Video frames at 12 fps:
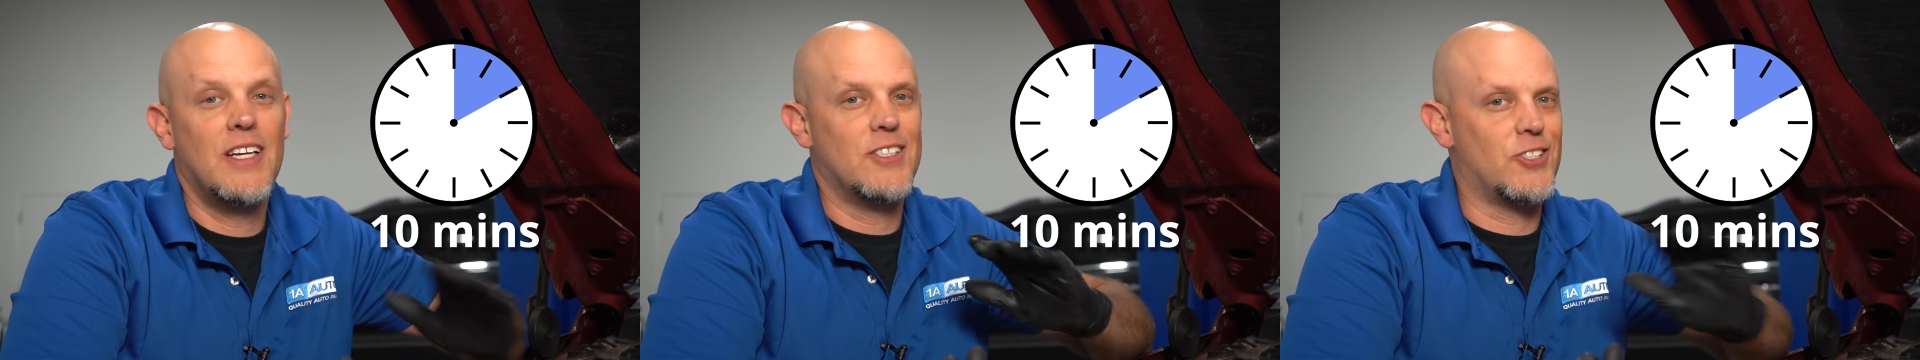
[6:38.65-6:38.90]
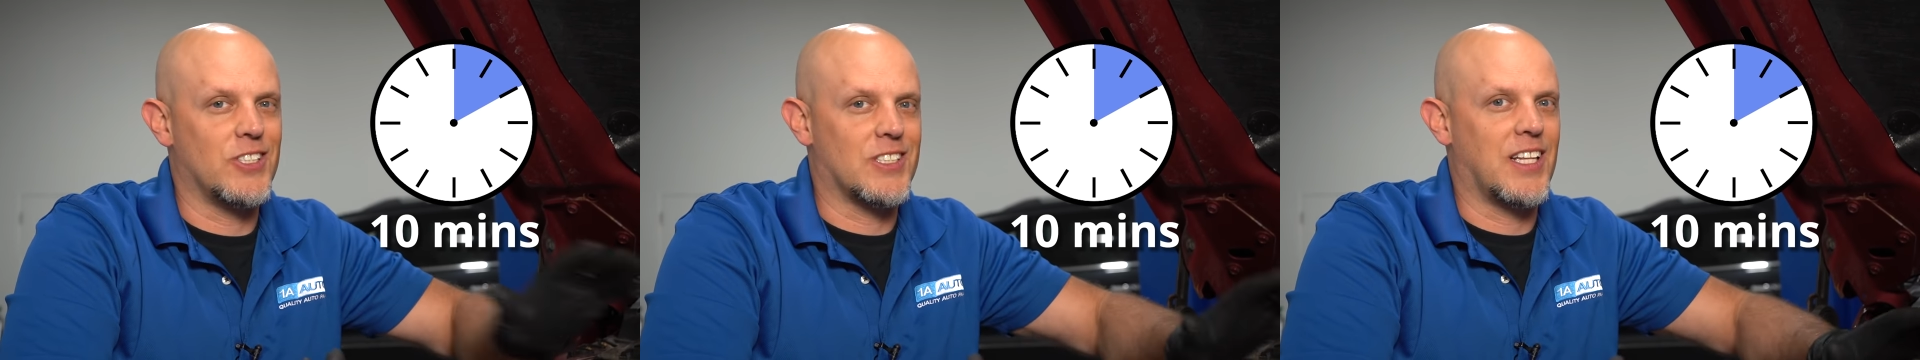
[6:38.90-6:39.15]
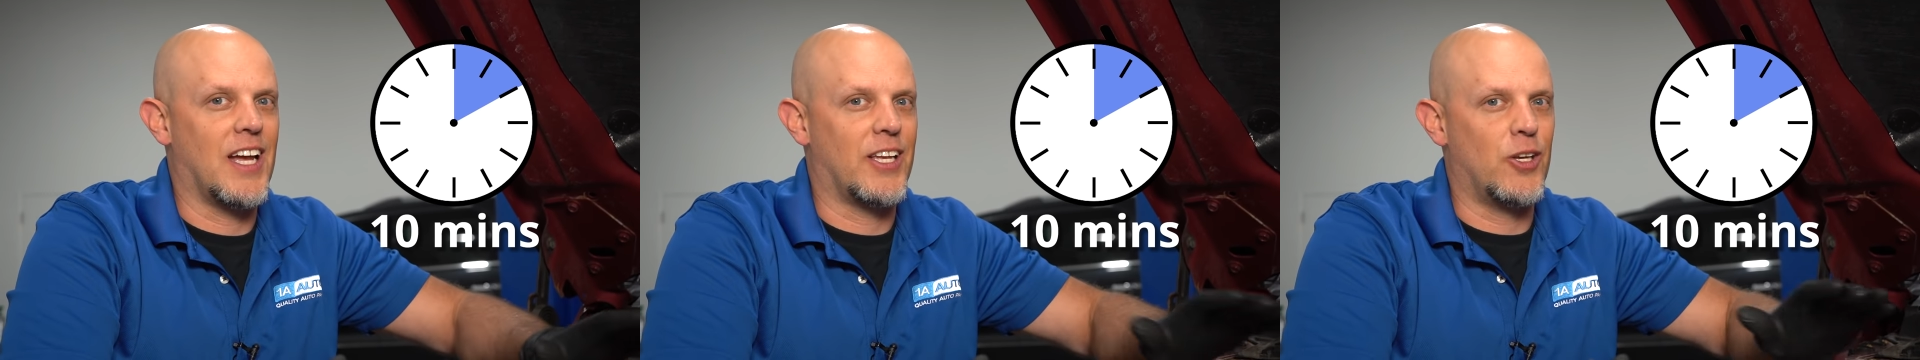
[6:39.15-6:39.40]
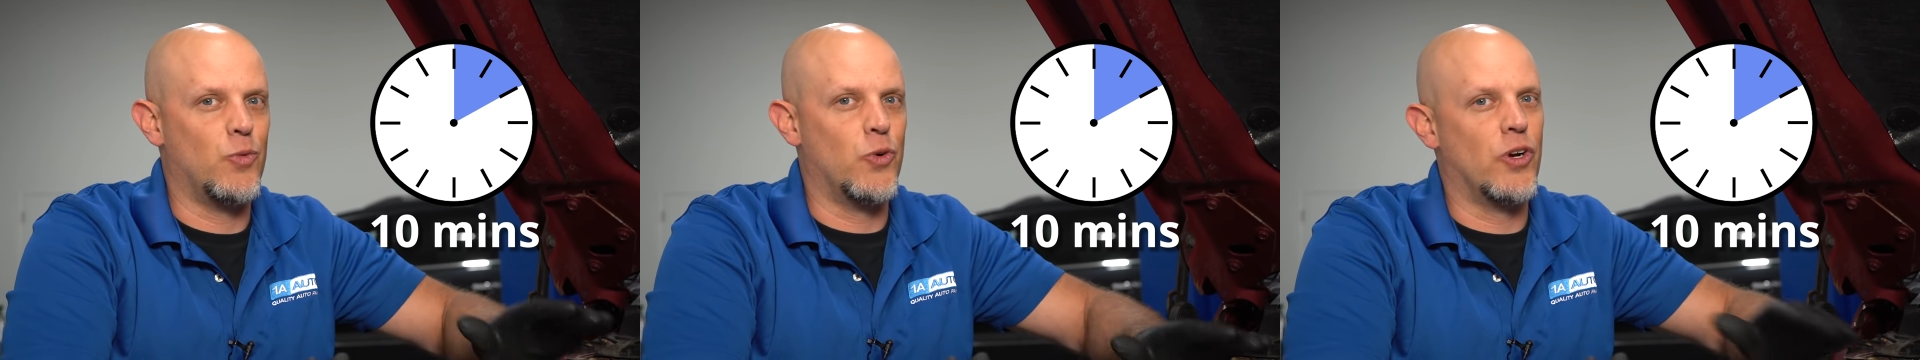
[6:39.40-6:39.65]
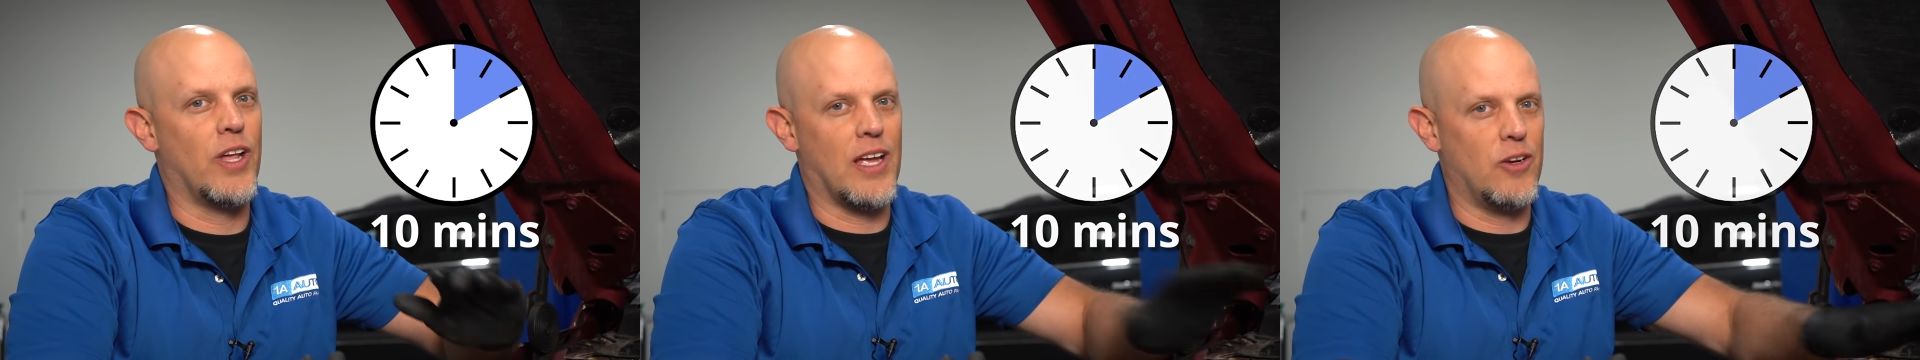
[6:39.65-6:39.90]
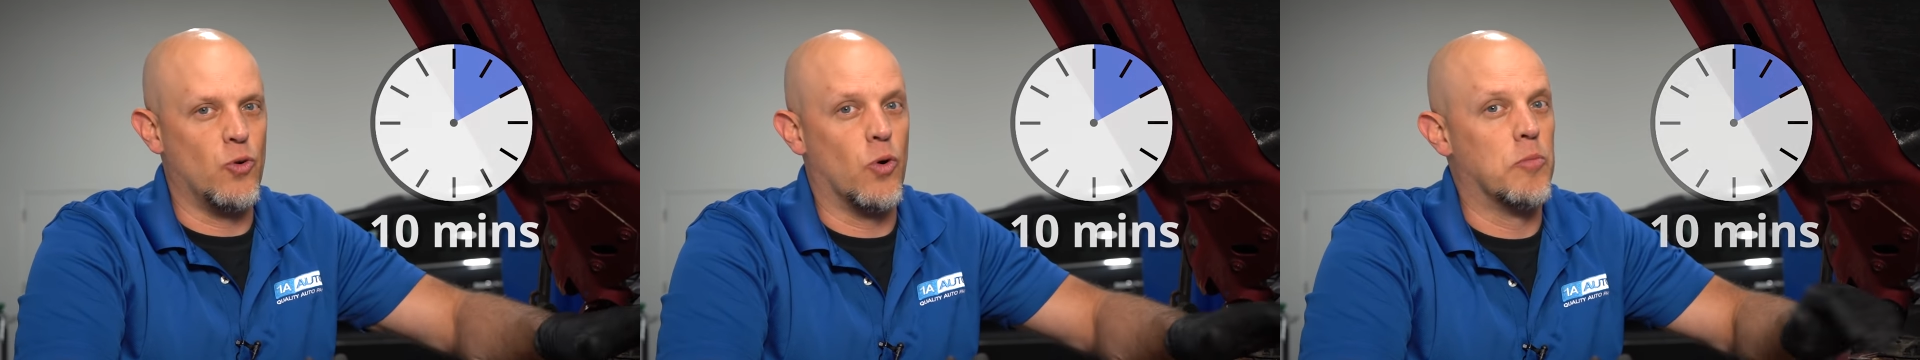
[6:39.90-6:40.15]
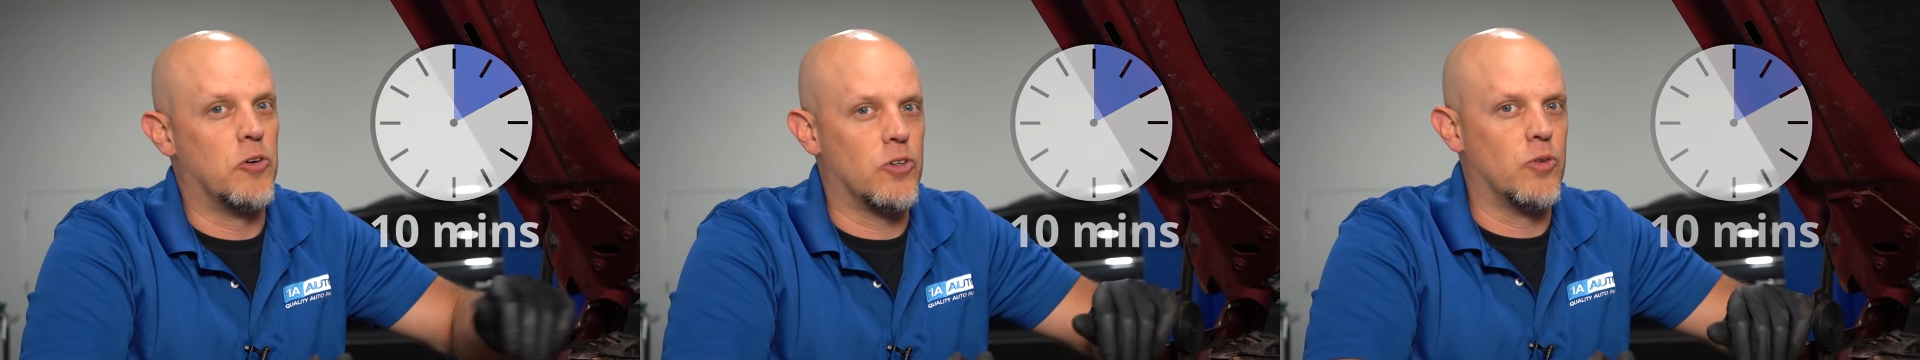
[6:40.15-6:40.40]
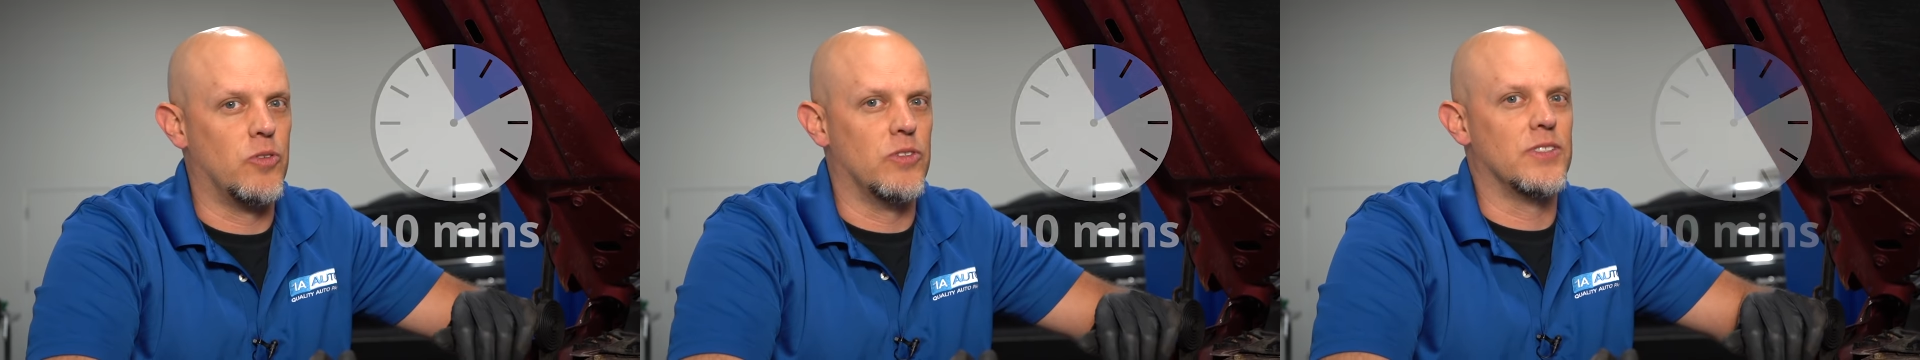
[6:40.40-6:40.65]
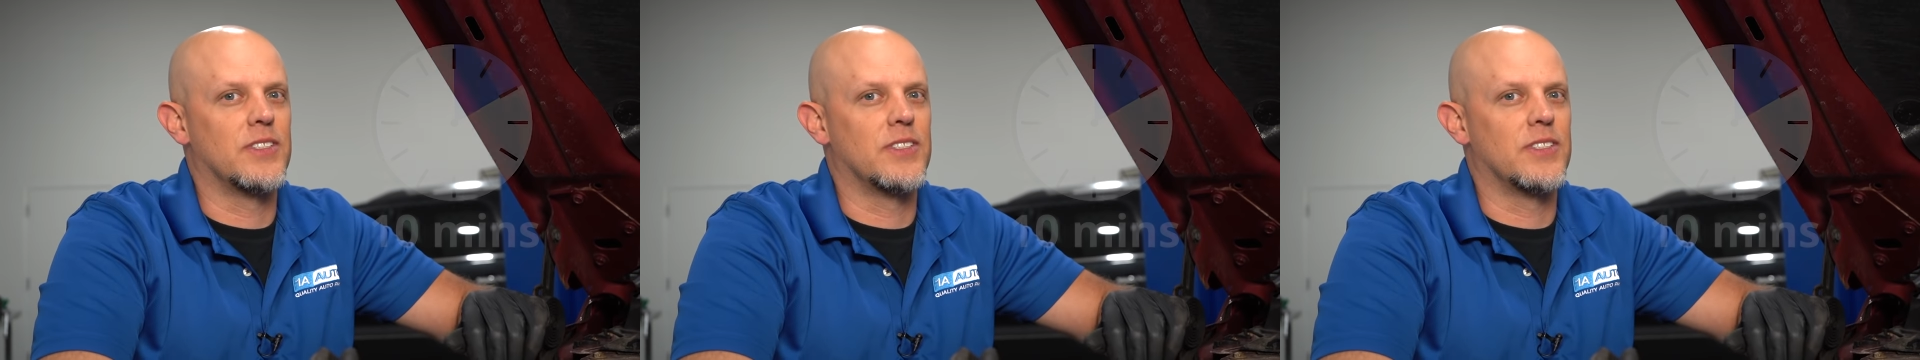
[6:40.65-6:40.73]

just like you would a normal coolant